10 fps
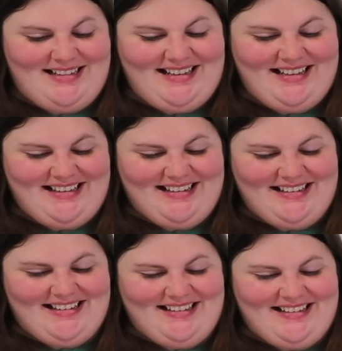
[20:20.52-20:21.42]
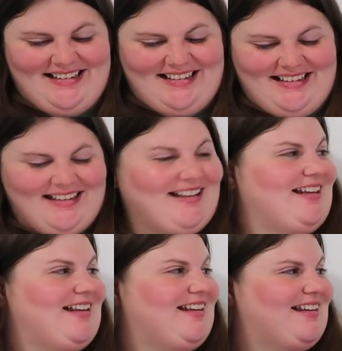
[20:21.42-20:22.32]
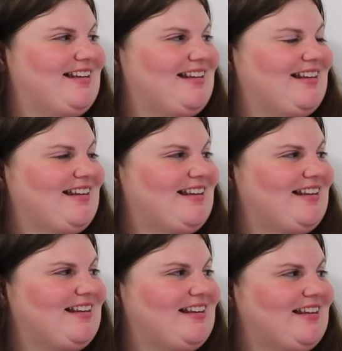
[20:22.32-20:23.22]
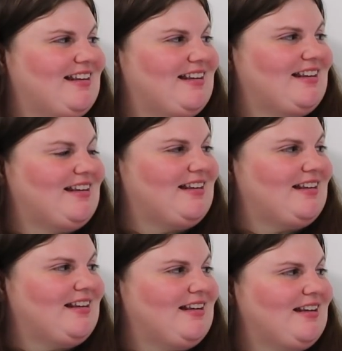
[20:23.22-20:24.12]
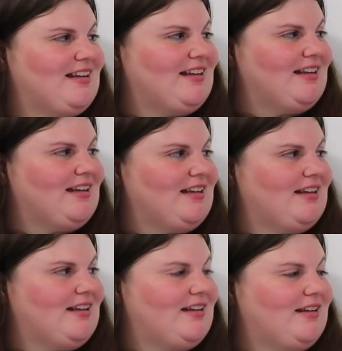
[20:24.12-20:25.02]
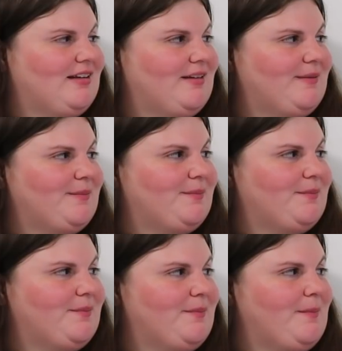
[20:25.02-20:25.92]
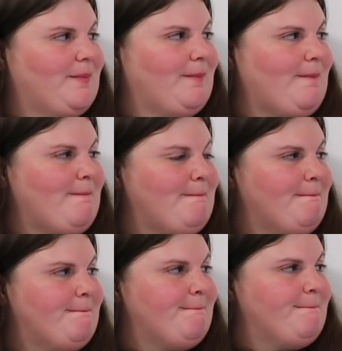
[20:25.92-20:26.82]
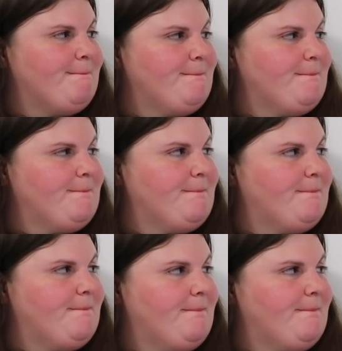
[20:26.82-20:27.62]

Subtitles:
This person isn't speaking.